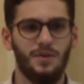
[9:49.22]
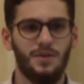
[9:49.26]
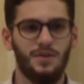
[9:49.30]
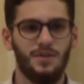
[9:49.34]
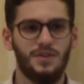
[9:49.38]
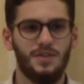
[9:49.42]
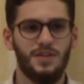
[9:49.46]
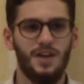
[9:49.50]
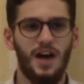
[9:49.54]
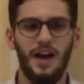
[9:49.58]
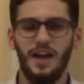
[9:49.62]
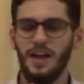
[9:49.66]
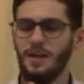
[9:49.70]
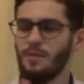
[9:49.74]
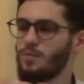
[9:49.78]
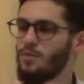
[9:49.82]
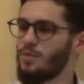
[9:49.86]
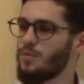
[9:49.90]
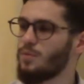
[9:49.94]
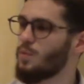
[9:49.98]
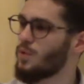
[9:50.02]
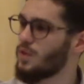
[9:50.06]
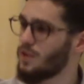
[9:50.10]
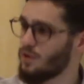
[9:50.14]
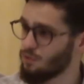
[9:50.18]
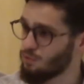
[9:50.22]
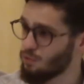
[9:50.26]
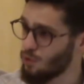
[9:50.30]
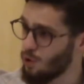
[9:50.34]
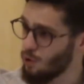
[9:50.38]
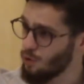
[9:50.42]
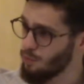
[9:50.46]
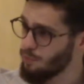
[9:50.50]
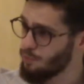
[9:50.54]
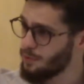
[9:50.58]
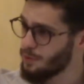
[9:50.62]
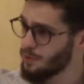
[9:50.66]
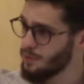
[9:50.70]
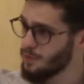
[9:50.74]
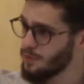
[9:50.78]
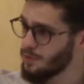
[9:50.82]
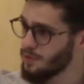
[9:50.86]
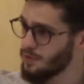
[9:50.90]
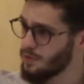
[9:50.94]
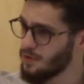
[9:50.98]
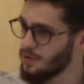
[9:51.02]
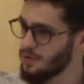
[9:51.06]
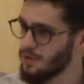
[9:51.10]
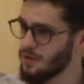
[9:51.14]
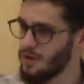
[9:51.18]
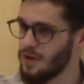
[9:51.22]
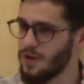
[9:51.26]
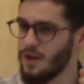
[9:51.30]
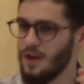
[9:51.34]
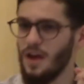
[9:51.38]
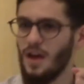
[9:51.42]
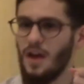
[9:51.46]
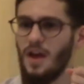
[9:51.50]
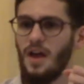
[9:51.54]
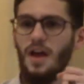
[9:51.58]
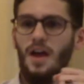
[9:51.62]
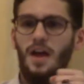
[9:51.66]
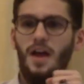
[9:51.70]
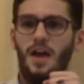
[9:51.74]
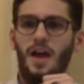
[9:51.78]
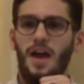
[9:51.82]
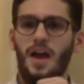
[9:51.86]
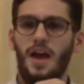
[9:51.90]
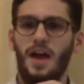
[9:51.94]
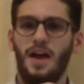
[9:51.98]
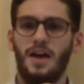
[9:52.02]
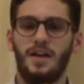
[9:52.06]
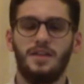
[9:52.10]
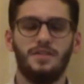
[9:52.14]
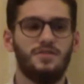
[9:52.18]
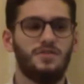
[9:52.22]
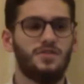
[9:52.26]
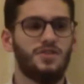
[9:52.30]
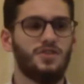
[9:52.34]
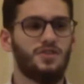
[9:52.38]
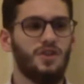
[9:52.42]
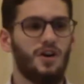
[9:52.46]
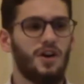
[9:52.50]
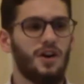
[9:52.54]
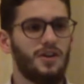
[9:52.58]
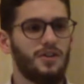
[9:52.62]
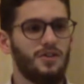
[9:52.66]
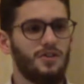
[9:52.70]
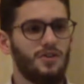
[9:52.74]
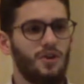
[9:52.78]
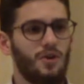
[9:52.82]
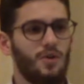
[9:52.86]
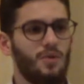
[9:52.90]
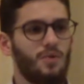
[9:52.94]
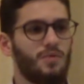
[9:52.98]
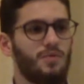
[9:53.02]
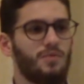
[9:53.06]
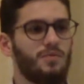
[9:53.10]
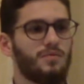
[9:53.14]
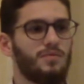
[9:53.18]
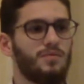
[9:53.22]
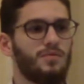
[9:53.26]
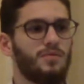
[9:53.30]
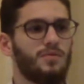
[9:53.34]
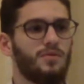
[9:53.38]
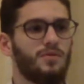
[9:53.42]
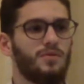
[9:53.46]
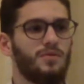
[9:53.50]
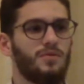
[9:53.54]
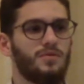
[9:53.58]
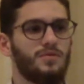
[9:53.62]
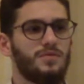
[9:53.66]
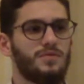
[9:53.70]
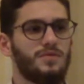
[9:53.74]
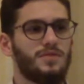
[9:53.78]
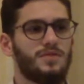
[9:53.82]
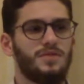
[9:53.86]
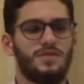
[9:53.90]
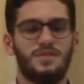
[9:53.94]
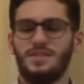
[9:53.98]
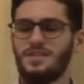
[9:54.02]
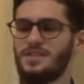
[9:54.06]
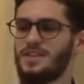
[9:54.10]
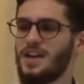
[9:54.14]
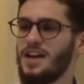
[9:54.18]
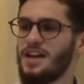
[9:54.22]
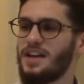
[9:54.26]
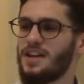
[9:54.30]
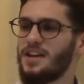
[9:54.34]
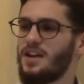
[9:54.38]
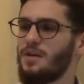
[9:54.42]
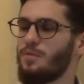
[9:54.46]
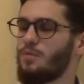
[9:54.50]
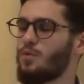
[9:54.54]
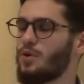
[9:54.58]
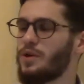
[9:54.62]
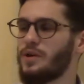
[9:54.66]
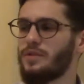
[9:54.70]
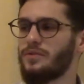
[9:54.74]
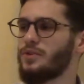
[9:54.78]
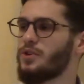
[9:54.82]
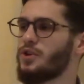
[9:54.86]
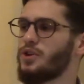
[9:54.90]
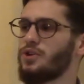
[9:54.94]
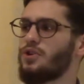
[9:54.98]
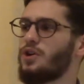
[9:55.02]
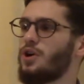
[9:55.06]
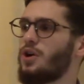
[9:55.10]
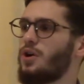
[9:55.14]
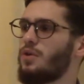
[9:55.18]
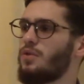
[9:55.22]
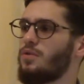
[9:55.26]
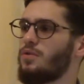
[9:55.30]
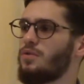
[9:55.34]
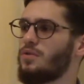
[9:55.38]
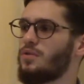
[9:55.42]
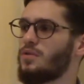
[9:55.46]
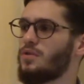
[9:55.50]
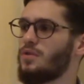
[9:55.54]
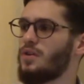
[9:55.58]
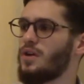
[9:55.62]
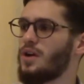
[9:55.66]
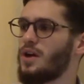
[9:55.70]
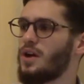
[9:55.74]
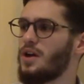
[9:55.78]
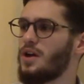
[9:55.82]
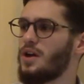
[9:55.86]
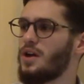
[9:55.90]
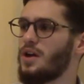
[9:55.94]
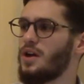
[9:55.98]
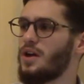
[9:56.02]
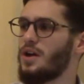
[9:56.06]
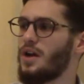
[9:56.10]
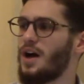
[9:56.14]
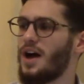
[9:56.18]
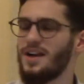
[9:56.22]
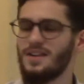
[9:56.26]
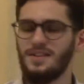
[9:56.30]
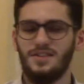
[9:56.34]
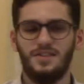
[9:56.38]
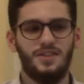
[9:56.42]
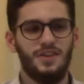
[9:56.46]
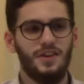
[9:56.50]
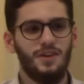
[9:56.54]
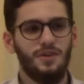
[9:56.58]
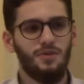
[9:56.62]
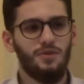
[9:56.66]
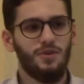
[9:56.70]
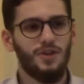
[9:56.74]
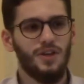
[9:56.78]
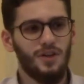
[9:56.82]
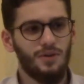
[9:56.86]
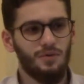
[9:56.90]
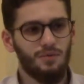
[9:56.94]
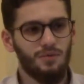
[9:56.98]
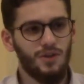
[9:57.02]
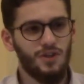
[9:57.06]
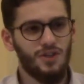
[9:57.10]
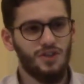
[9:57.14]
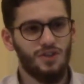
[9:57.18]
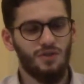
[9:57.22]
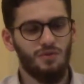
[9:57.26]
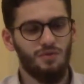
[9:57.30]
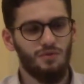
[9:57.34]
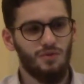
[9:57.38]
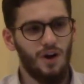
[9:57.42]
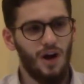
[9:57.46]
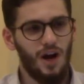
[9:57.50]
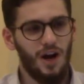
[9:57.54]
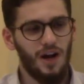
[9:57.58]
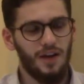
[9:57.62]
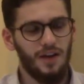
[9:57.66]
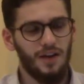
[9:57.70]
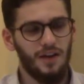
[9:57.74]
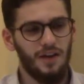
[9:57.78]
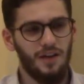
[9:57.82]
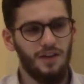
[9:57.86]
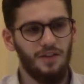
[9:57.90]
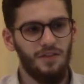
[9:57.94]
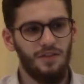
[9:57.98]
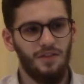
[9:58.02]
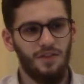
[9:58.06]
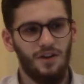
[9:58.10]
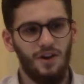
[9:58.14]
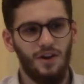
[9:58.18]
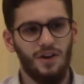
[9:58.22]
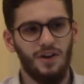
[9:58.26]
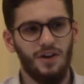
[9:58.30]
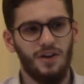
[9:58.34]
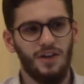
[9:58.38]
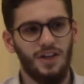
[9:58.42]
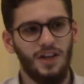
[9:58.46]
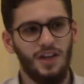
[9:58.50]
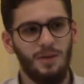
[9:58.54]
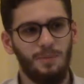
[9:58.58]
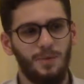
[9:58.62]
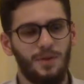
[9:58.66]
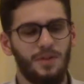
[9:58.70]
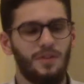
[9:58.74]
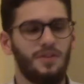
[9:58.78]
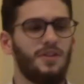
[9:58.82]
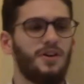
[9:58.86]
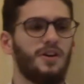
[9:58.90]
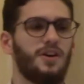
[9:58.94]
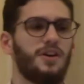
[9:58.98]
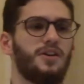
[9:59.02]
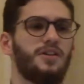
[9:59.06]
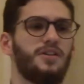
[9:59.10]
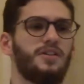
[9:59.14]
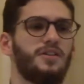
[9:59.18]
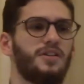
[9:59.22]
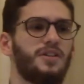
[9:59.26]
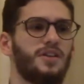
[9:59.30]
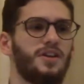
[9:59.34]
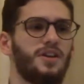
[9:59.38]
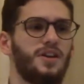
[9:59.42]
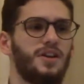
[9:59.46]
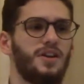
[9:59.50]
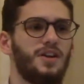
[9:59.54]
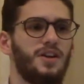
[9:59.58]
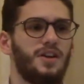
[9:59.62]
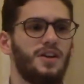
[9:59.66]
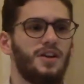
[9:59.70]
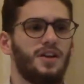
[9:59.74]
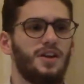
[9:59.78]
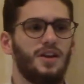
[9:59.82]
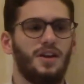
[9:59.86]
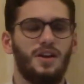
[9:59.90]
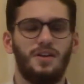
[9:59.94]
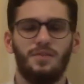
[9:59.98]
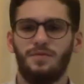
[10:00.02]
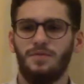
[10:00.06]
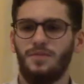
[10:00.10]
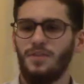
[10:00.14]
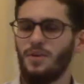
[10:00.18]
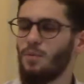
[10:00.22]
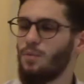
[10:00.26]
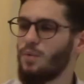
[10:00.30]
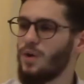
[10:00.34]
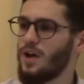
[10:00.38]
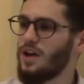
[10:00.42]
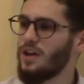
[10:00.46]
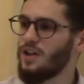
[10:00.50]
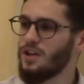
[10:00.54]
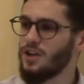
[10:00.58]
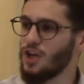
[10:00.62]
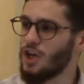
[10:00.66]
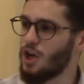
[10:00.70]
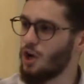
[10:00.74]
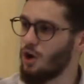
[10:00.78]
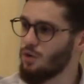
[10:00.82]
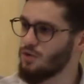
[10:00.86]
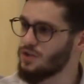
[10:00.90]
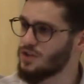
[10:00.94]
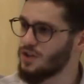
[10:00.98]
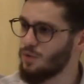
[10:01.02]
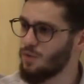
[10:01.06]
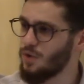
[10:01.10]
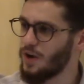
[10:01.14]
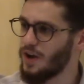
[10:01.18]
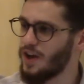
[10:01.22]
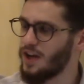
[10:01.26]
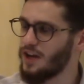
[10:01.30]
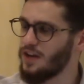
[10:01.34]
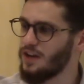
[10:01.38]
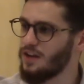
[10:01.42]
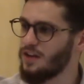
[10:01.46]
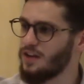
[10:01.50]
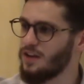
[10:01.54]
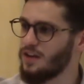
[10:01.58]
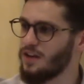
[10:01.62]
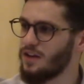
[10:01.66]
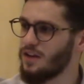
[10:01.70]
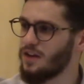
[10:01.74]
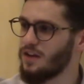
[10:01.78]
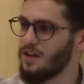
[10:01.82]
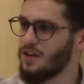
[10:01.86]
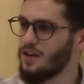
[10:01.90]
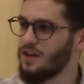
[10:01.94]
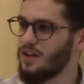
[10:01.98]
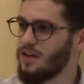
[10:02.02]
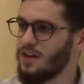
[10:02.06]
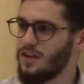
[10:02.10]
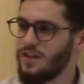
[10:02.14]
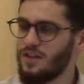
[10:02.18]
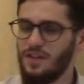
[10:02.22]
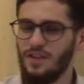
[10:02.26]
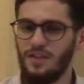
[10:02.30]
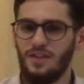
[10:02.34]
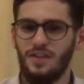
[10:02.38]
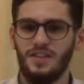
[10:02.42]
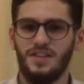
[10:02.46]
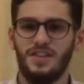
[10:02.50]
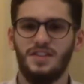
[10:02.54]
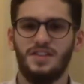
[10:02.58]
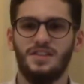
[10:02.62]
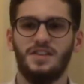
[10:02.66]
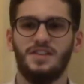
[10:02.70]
tie him with a rope and start, taking him wherever you go until you're going to reach a rock, and there, keep it there. If the whale goes away, then this is the